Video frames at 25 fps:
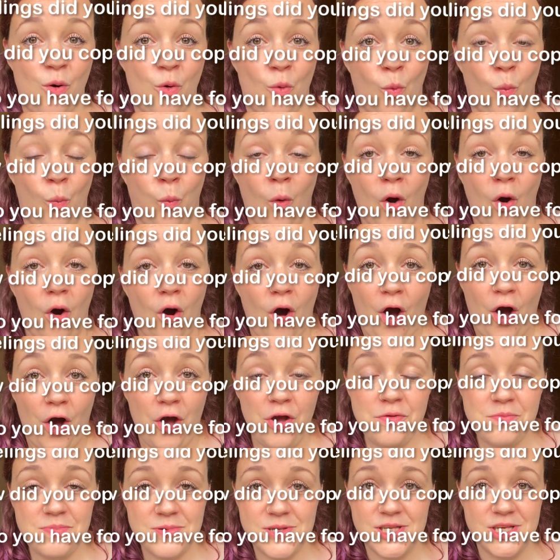What
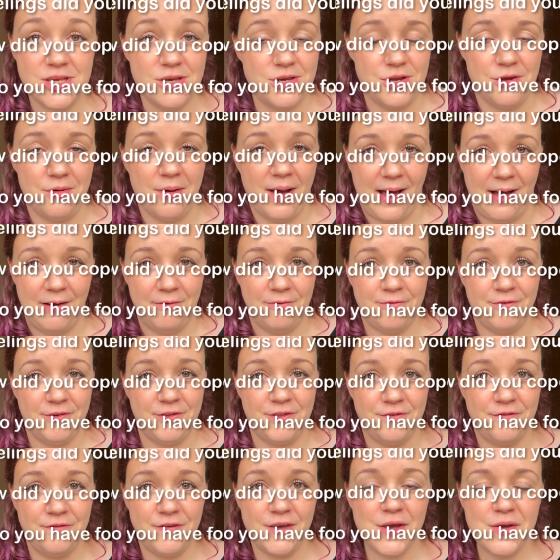hopes did you have for the
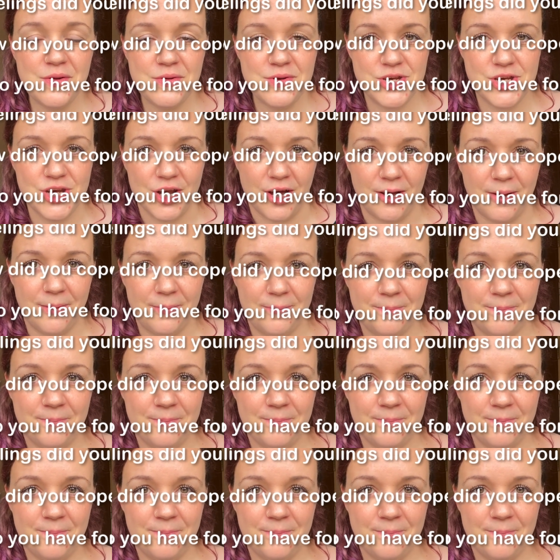future?